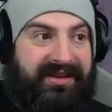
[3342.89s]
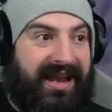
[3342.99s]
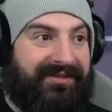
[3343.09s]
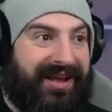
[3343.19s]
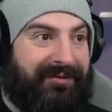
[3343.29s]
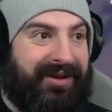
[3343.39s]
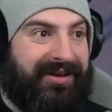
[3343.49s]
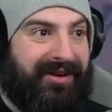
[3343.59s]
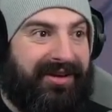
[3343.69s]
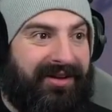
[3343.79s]
The other day we
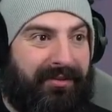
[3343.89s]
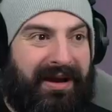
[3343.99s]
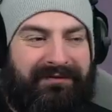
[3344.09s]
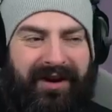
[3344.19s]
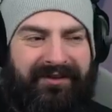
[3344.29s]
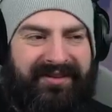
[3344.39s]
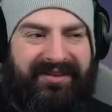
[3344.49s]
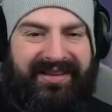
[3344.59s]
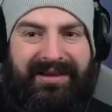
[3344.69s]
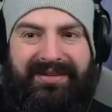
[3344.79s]
could only cover about five or
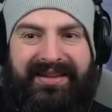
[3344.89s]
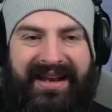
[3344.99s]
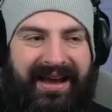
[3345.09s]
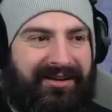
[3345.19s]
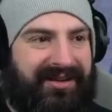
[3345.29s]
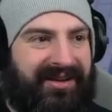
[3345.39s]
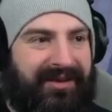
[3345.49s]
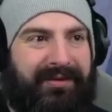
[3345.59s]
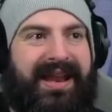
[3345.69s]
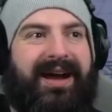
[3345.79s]
six games in 10 hours, and
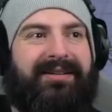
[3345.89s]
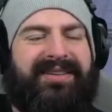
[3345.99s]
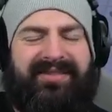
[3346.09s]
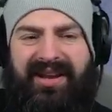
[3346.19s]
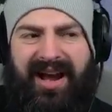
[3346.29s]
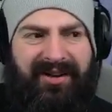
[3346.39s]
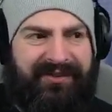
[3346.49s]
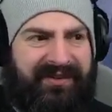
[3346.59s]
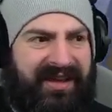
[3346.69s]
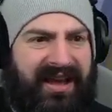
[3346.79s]
like we're now seven and a half
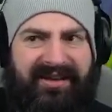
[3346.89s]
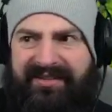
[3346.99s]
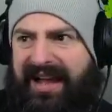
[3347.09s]
hours,